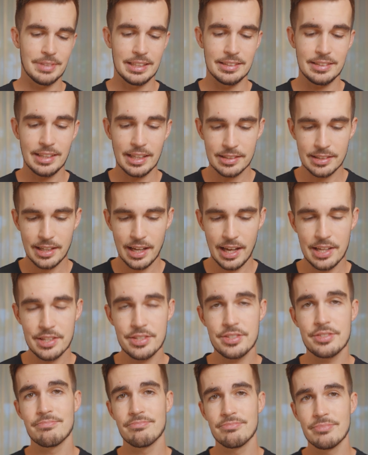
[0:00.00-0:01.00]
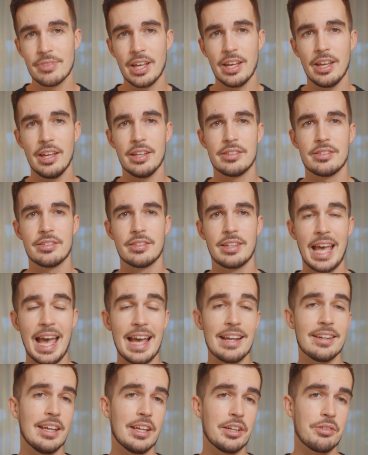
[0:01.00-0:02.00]
in that case, it
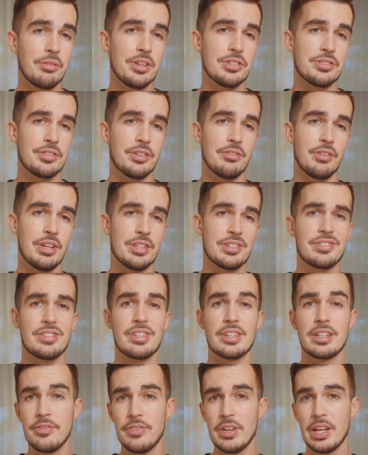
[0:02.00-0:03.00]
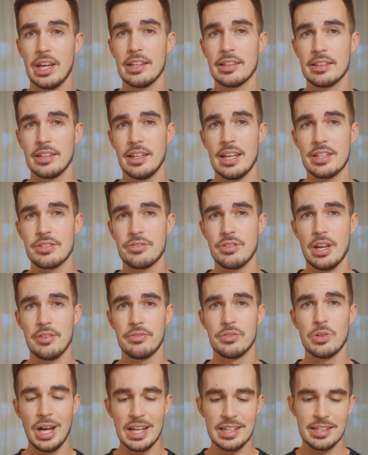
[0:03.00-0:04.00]
can increase the risk significantly, as you
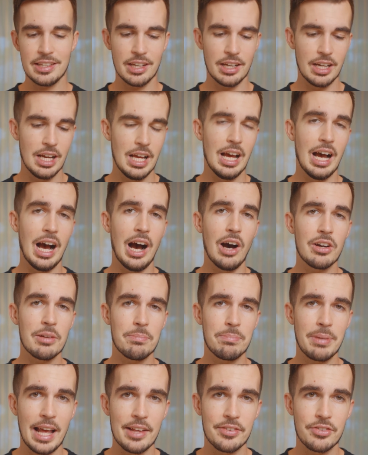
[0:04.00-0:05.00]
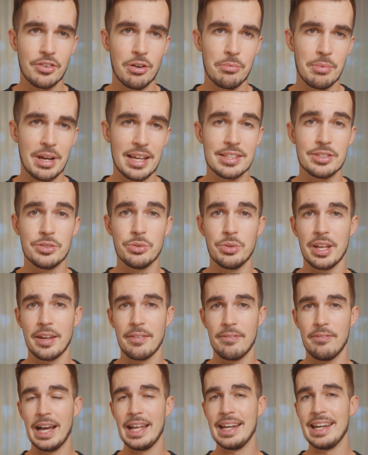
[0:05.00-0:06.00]
have no idea how the platform is doing
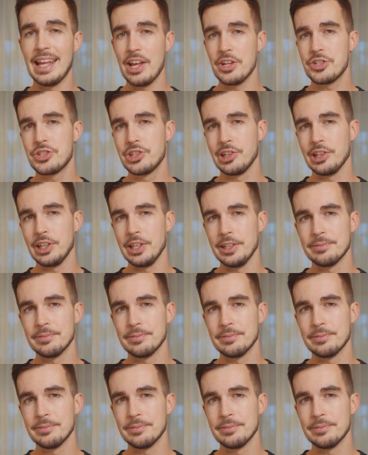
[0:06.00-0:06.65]
financially.